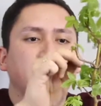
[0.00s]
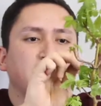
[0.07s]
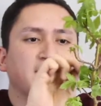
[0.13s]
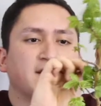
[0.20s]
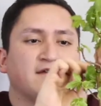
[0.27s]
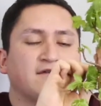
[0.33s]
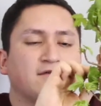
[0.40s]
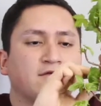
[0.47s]
I
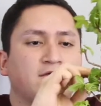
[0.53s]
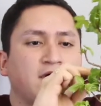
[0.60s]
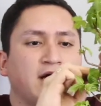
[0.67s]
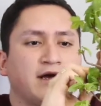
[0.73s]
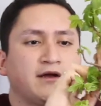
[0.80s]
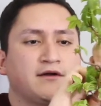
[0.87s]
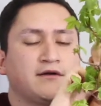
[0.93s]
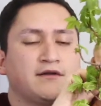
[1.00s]
guess the
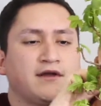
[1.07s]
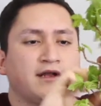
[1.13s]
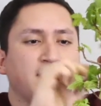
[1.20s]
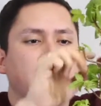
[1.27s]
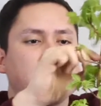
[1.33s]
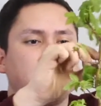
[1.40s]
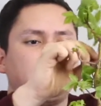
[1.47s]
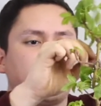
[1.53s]
wire that
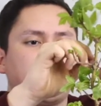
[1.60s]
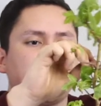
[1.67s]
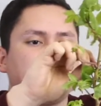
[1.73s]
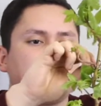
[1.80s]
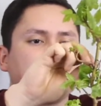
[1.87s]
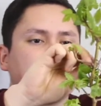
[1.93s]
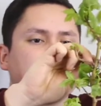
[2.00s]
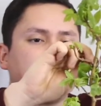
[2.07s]
I have right
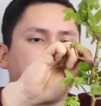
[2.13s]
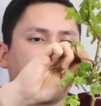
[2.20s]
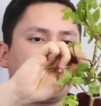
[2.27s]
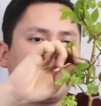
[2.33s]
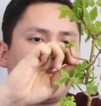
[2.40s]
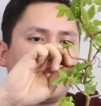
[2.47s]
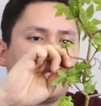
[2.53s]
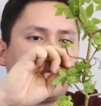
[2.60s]
here on this
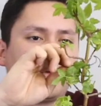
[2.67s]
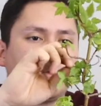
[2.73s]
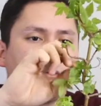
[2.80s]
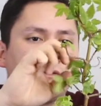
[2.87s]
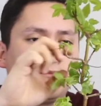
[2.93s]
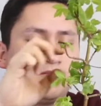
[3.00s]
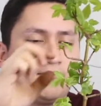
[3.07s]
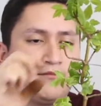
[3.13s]
particular